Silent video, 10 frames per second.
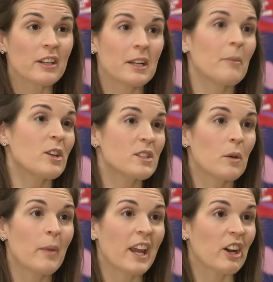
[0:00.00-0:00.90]
and I'm
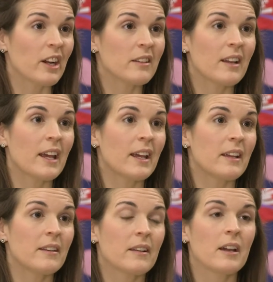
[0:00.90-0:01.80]
also a parent
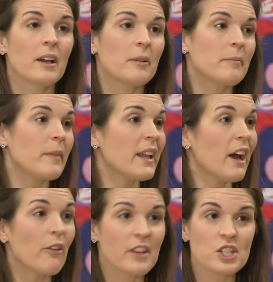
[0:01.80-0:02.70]
and um, a
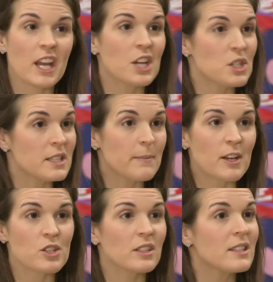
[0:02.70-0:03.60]
health education
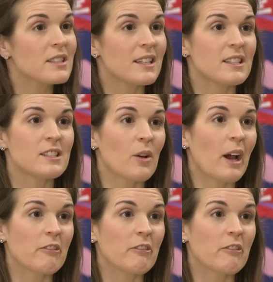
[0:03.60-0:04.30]
specialist and so I